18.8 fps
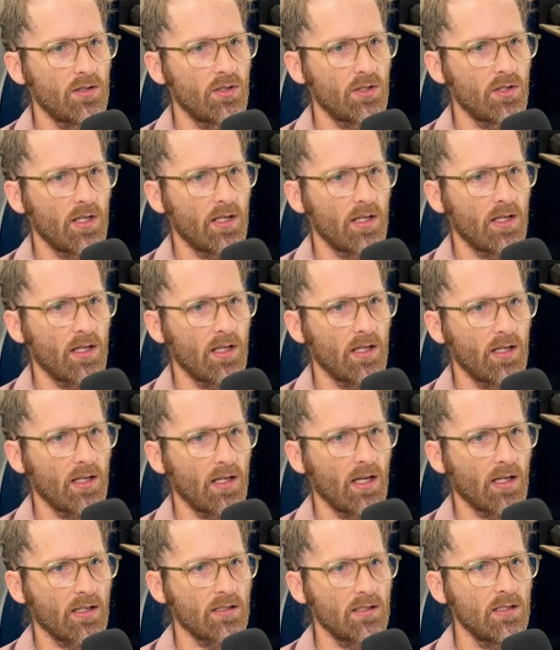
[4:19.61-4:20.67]
gen ed
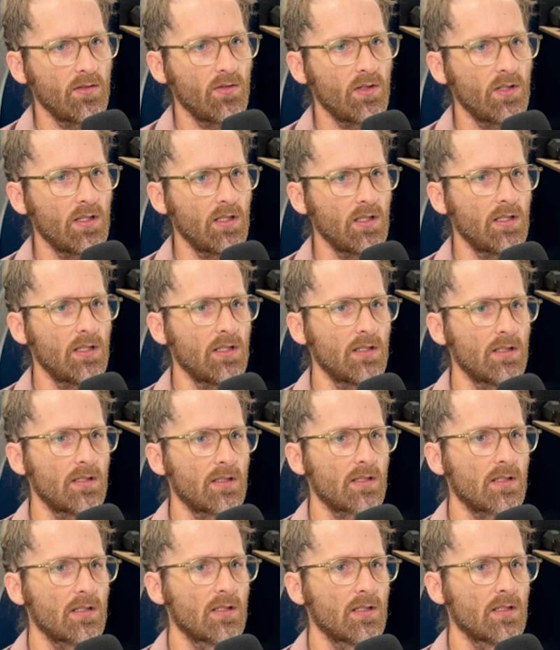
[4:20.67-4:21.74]

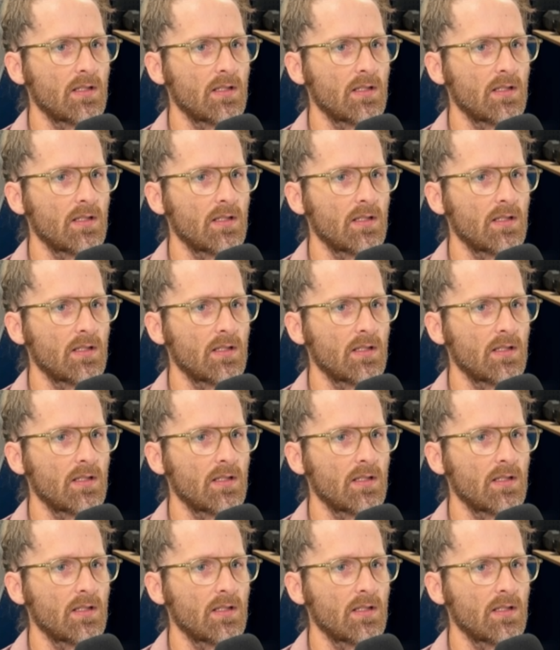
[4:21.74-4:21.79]
activities.